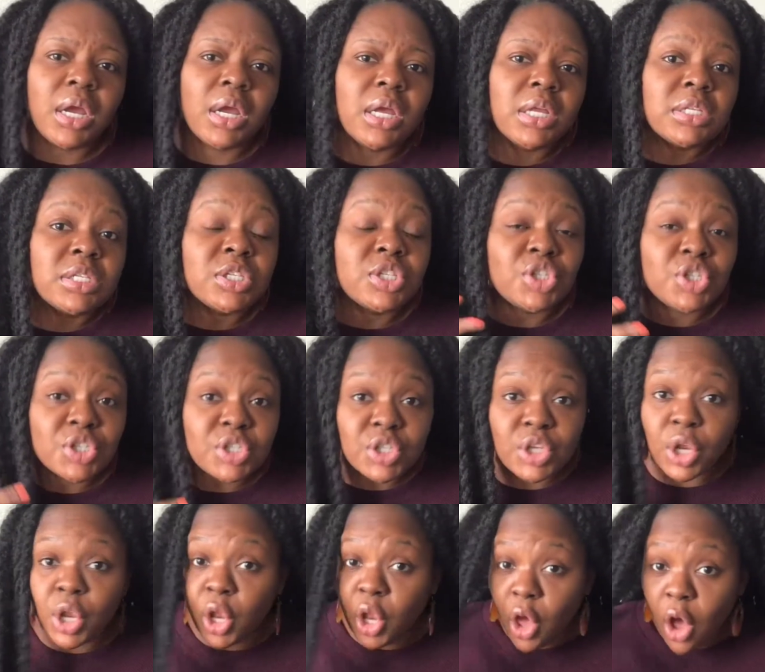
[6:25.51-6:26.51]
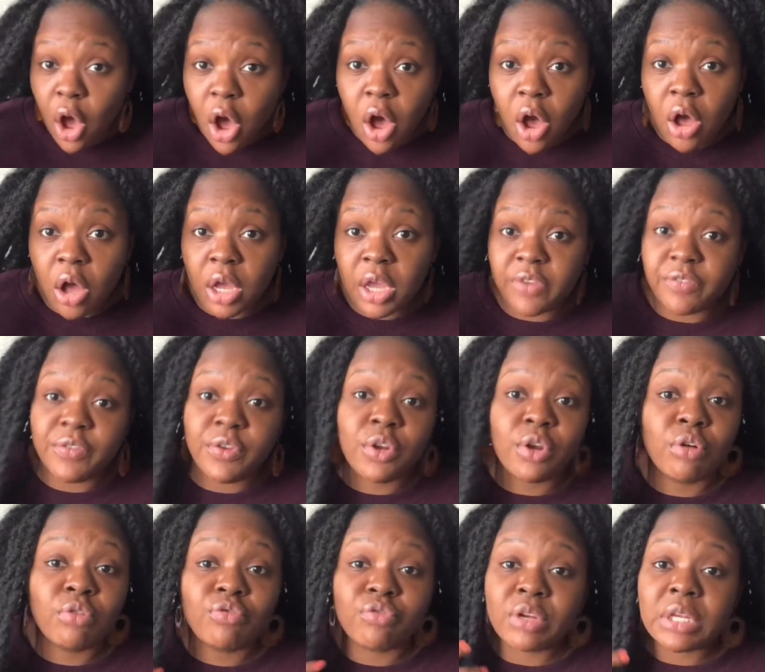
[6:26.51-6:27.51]
It's just long. If you
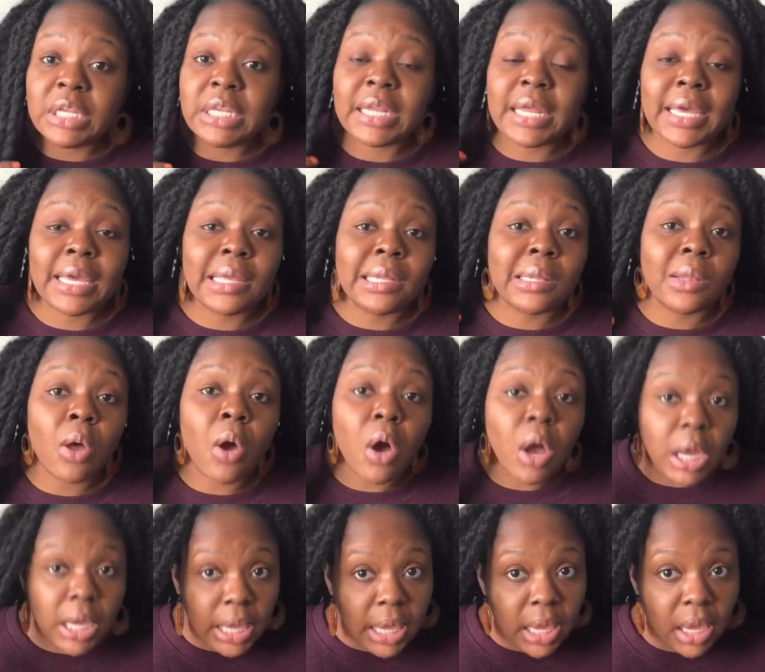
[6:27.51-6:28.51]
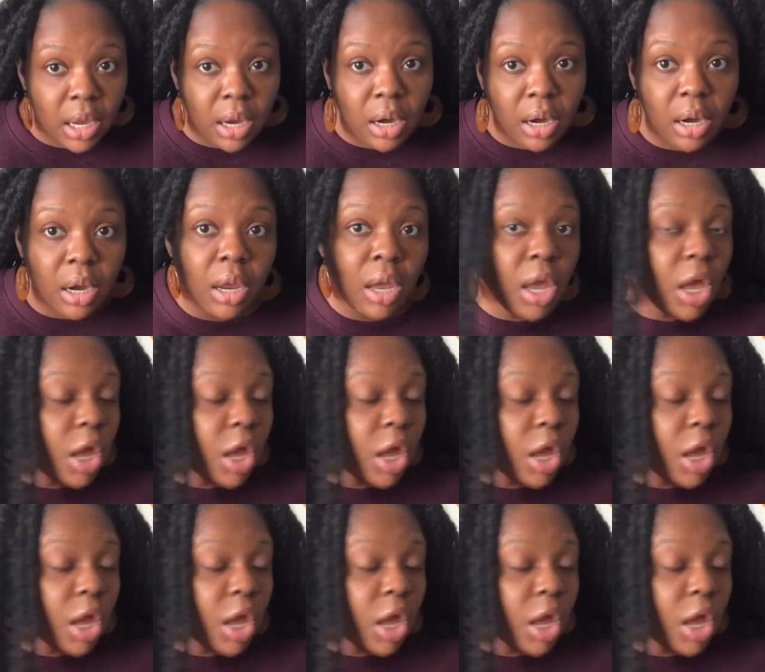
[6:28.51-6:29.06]
don't really like long hair,